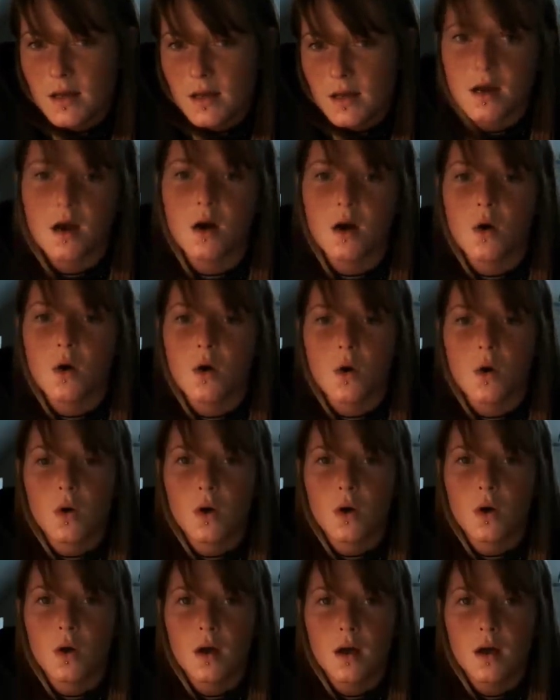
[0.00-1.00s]

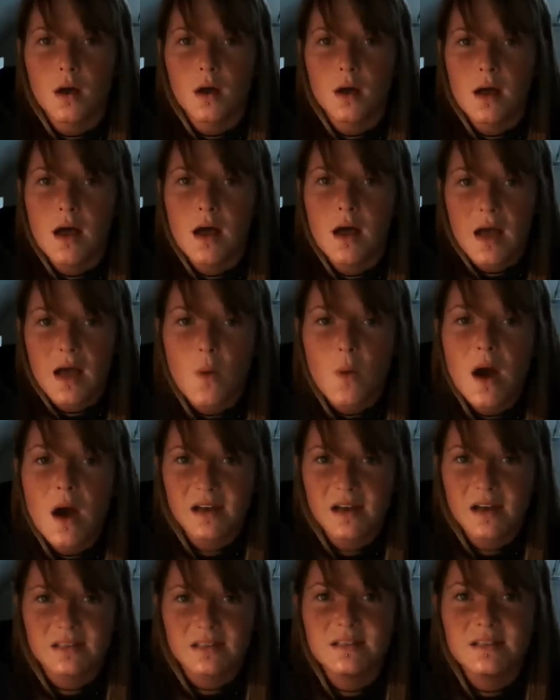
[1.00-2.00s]
I
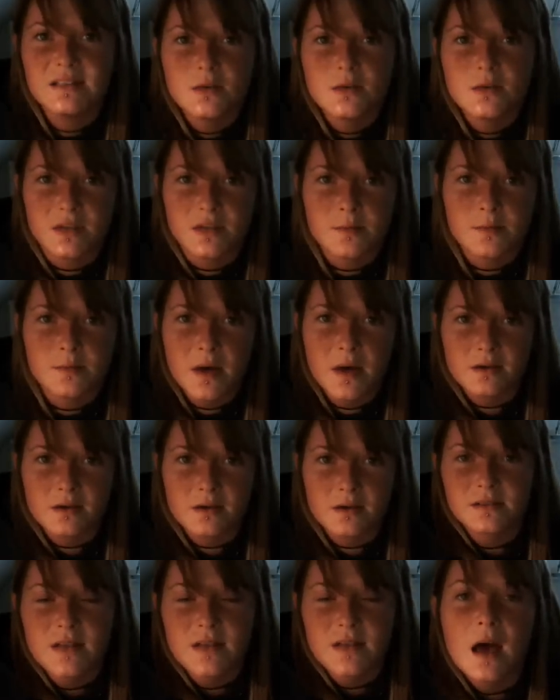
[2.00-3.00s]
wanted to do what the
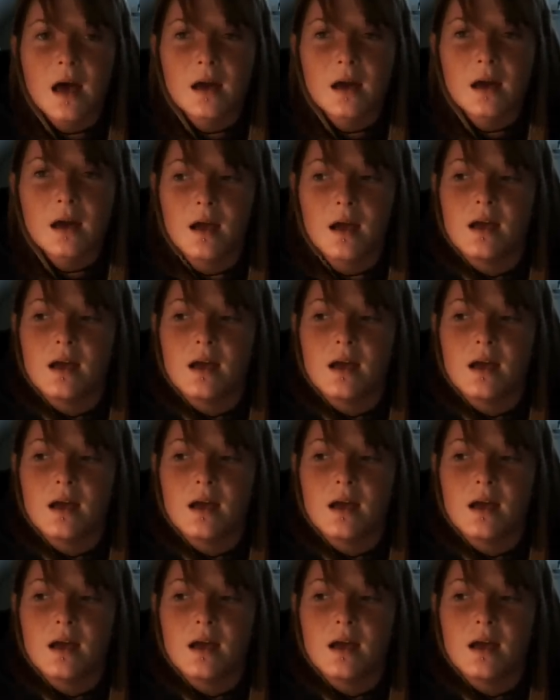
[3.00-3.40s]
mother said.